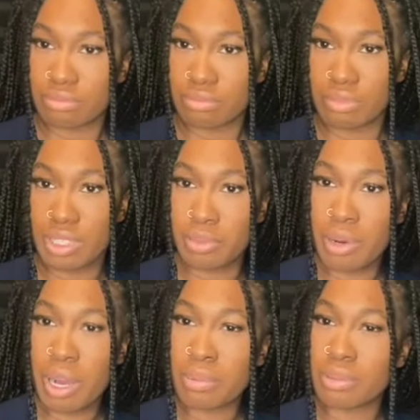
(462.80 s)
the
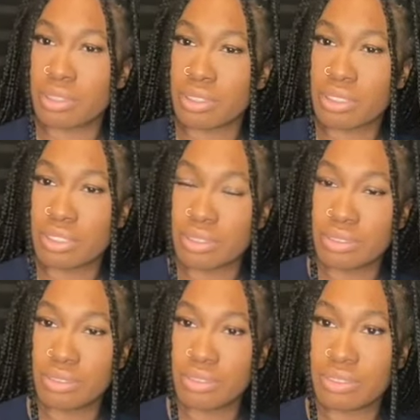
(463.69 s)
popular crew
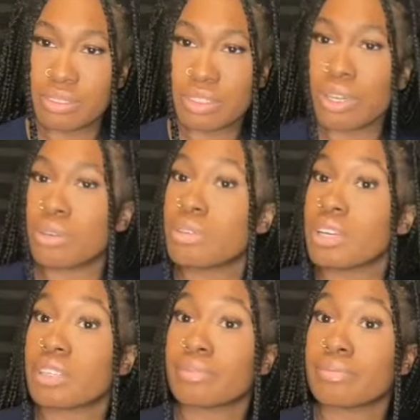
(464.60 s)
so quick?